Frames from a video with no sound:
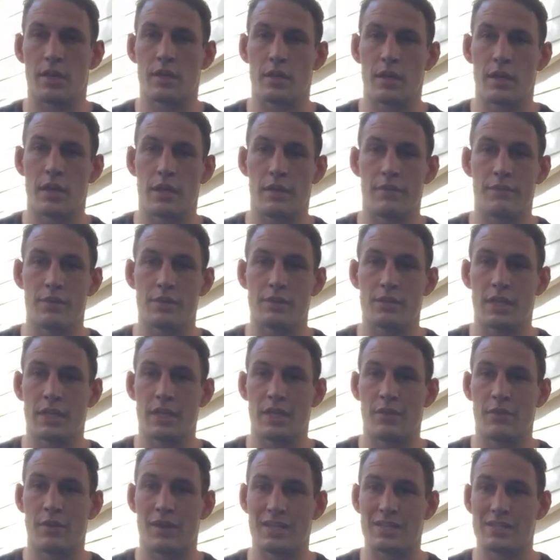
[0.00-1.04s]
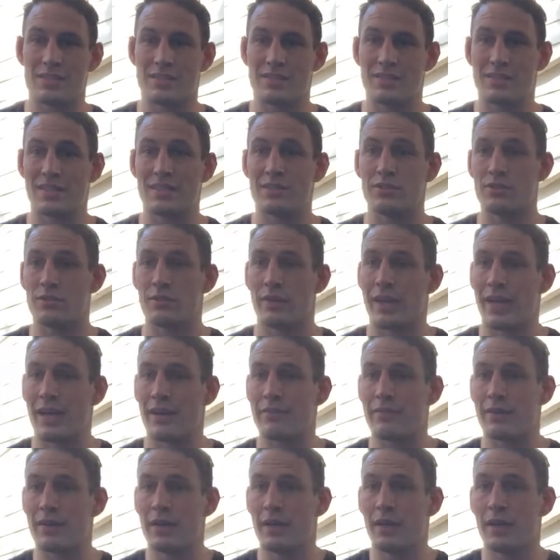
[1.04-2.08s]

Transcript: if there's any questions that you have.